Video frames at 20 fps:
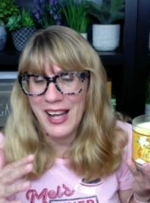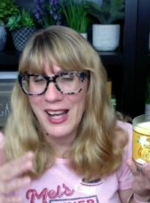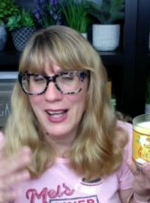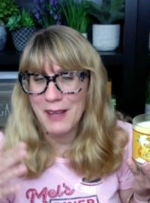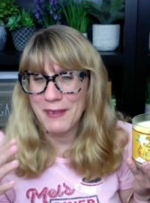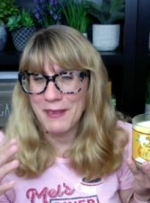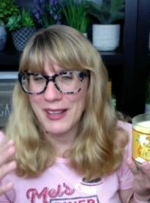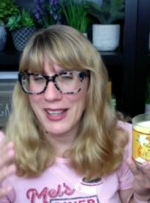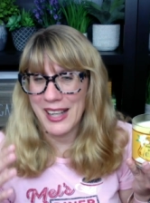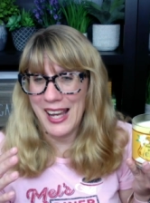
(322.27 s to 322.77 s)

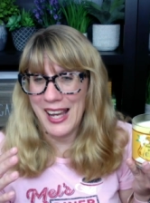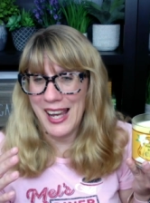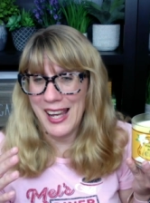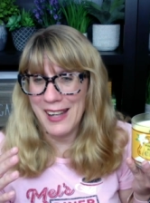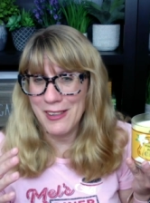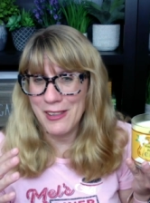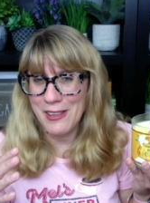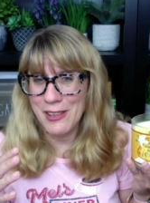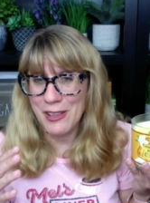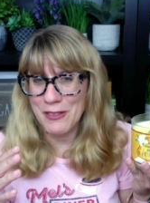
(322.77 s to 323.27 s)
Like, I
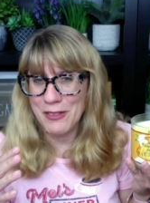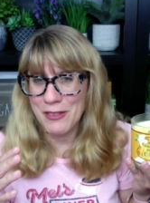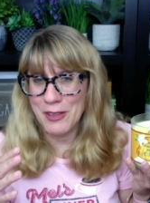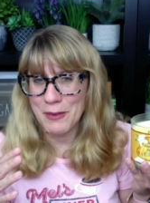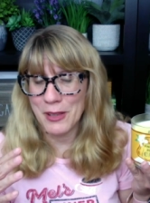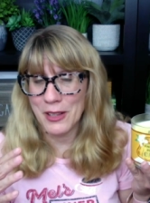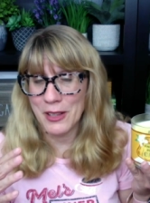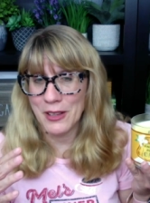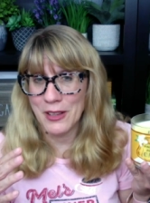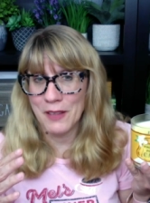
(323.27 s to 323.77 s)
don't know if I'm
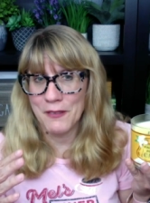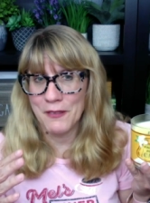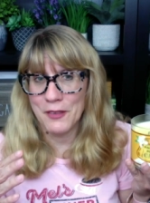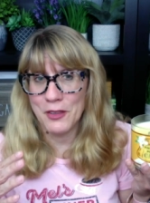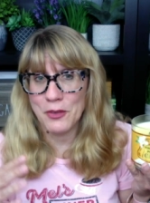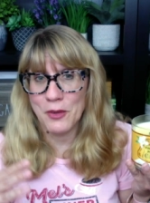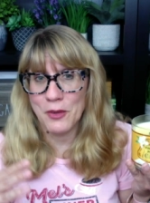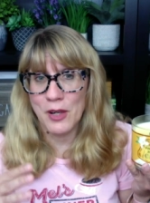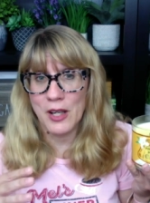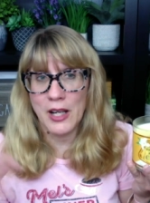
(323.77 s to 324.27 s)
gonna love
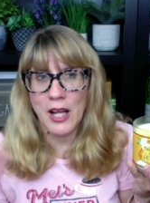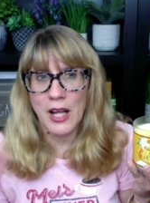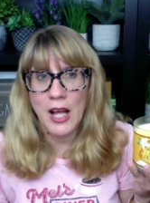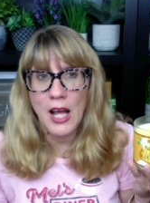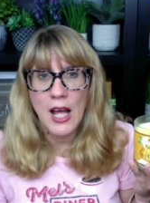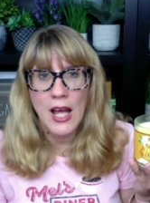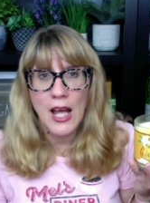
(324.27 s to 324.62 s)
this one.